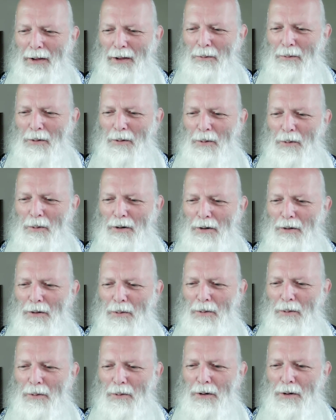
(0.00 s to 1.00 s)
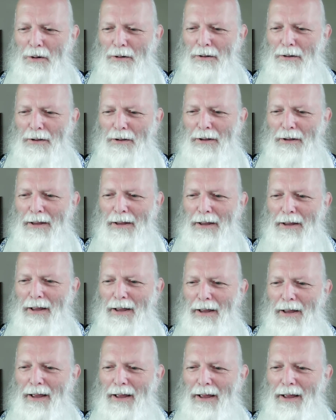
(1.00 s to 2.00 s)
What a world.
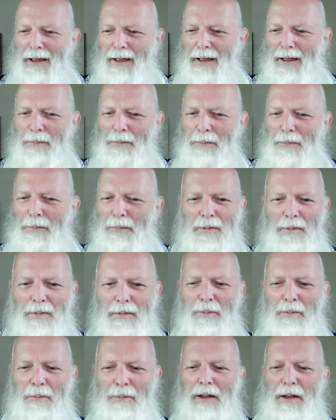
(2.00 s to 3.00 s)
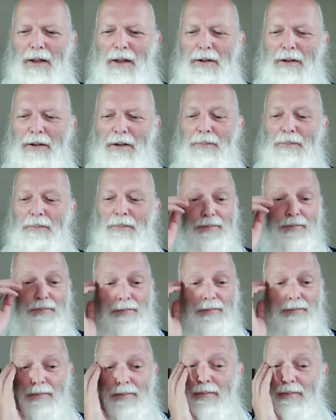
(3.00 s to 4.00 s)
Never mind.
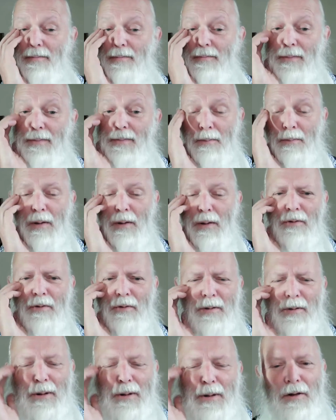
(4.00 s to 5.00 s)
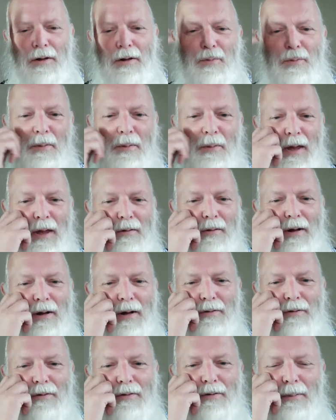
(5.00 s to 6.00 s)
Maybe if somebody knows why we get
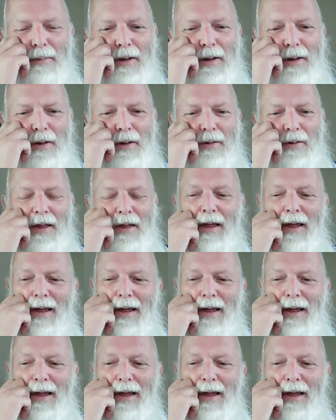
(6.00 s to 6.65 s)
crowns, you can let me know.